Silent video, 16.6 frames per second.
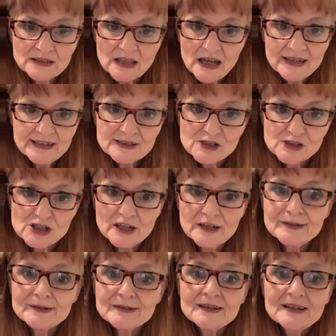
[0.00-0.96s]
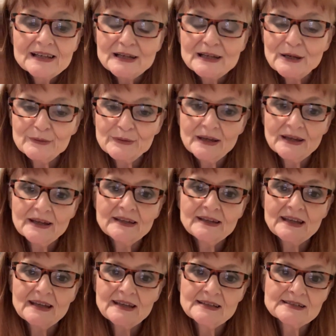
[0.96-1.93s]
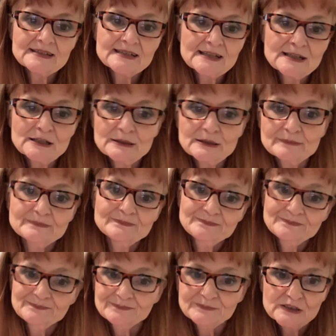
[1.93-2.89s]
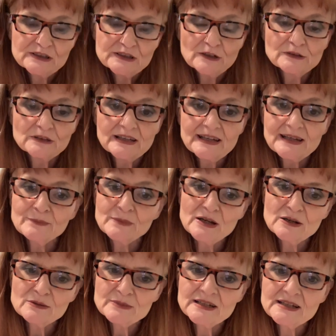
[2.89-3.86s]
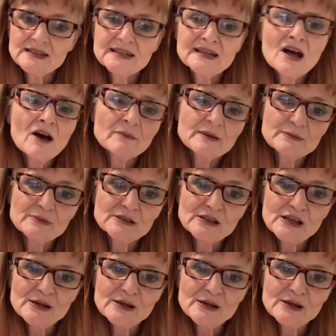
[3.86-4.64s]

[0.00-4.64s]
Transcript: Like and share, okay? And certainly email me, comment below.